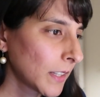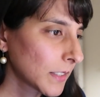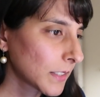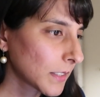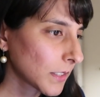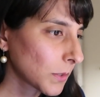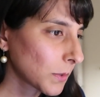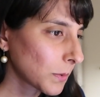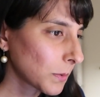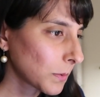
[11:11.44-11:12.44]

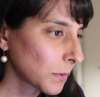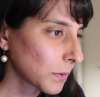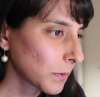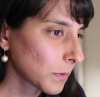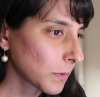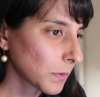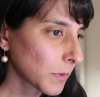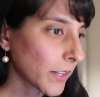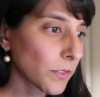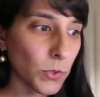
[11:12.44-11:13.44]
So,
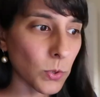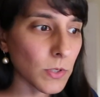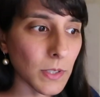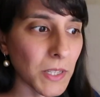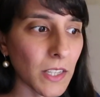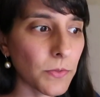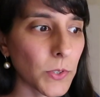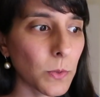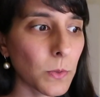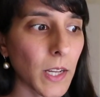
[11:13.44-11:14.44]
and of course, I mean, if
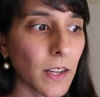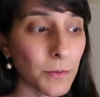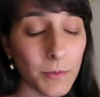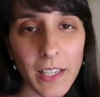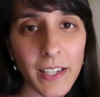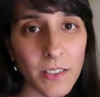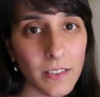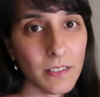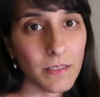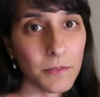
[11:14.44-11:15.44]
you can't rely
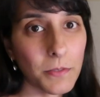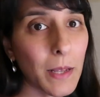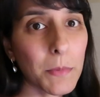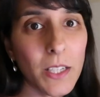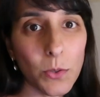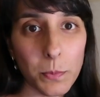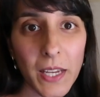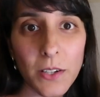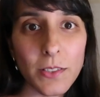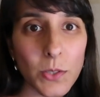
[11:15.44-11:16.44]
on family or
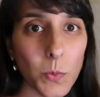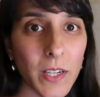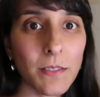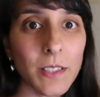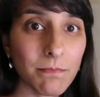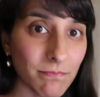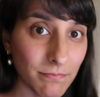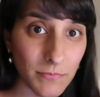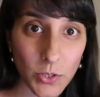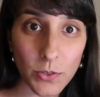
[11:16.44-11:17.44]
parents or whatever,
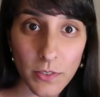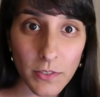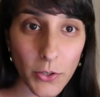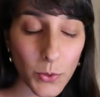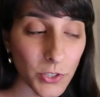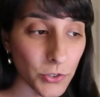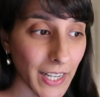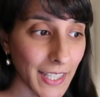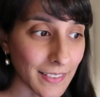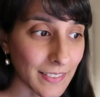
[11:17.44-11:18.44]
you could go to a
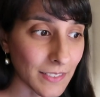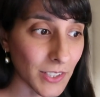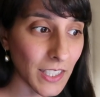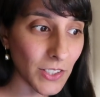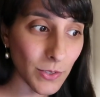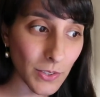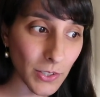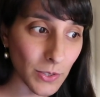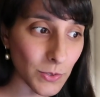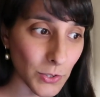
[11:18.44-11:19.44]
dragon, right? You could
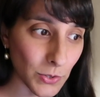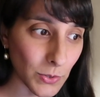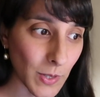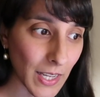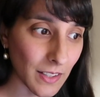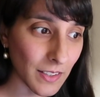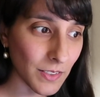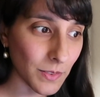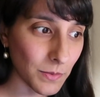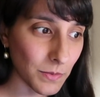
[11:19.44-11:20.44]
go to
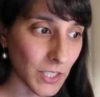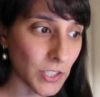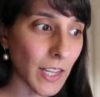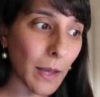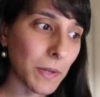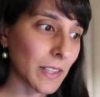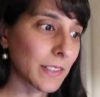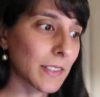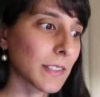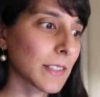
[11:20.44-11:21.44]
a venture
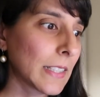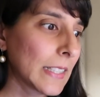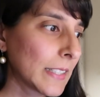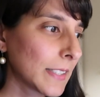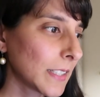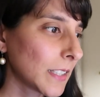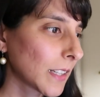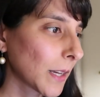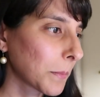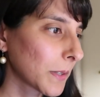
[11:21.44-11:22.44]
capitalist, seed
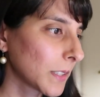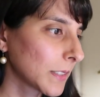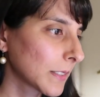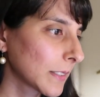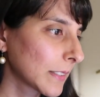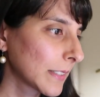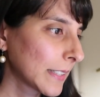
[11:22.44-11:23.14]
capitalist.